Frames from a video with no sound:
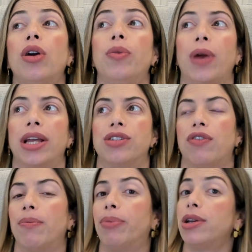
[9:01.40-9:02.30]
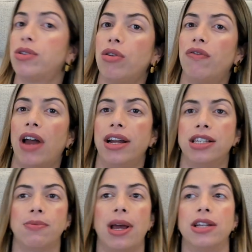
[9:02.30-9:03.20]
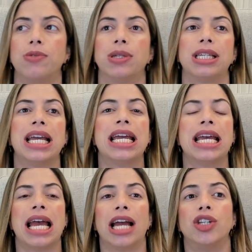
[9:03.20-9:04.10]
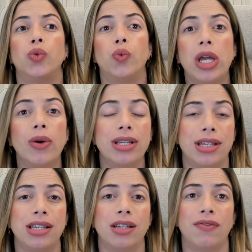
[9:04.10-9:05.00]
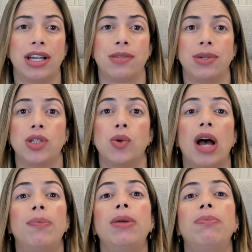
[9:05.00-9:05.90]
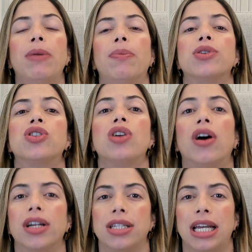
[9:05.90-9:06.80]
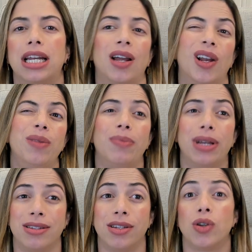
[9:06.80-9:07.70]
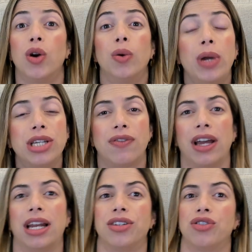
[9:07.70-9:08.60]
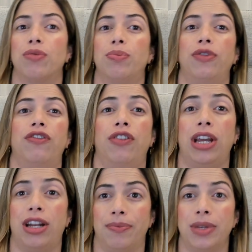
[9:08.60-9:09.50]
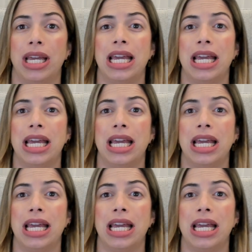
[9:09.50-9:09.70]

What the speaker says: could range from personal finance management and real estate investment to helping people start an online business or reach financial freedom.